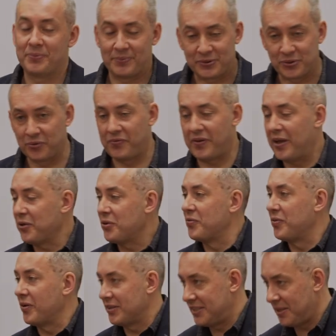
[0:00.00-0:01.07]
So thank you
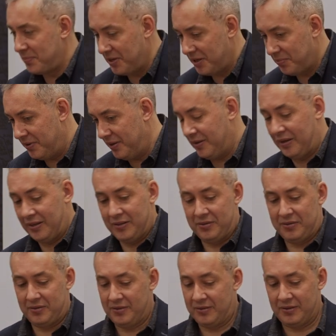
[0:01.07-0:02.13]
for accepting me,
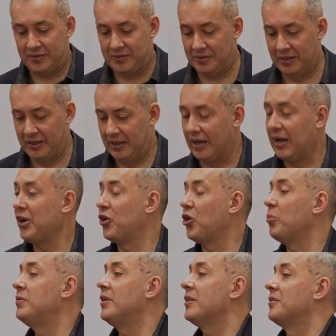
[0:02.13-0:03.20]
and uh, I
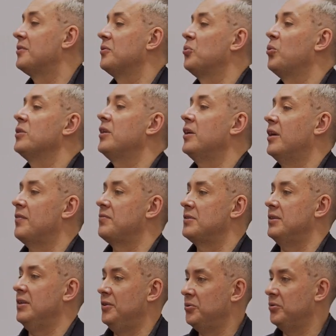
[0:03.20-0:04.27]
hope that uh, what I have
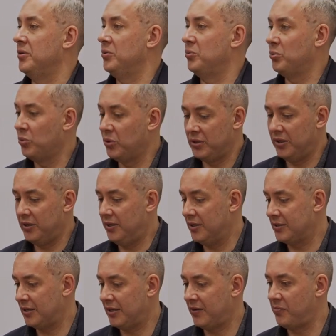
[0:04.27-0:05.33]
said, you know, what
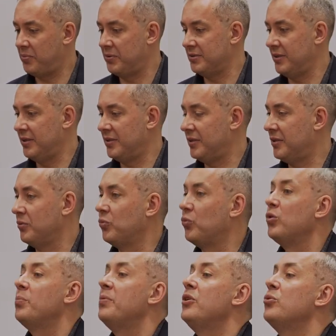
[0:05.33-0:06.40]
ideas I have presented,
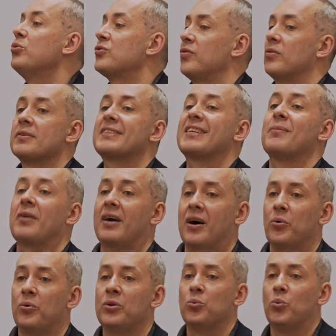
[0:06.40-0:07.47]
will be useful
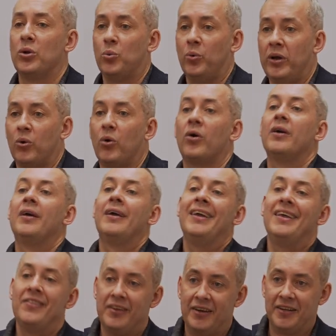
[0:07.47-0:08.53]
somehow, in one way or
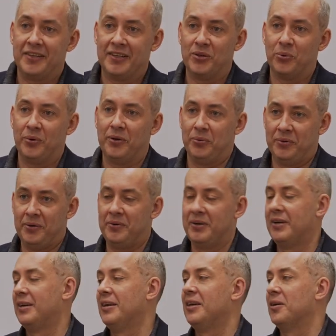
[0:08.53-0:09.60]
in the another way, you know.
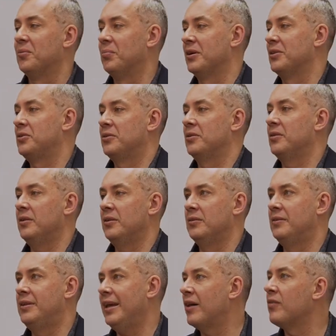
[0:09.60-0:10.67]
But uh,
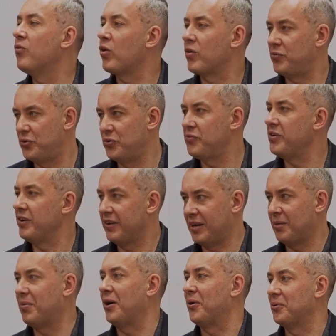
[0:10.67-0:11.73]
they are worth to think
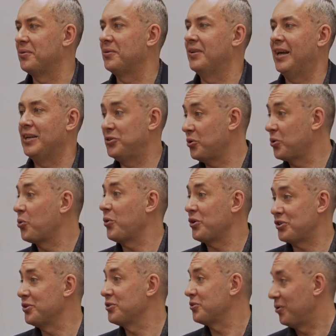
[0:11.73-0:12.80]
about, as your
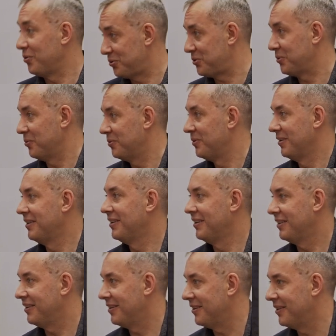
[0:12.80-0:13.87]
questions also
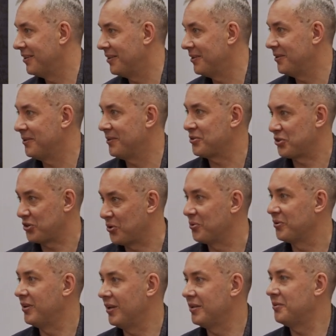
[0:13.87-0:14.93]
uh,
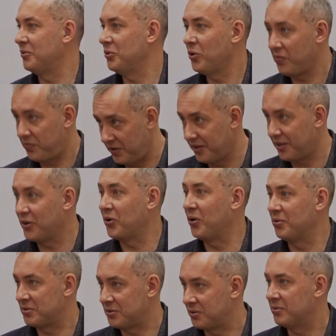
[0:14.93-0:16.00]
show that you are thinking
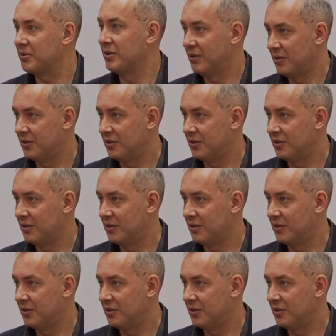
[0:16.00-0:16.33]
also,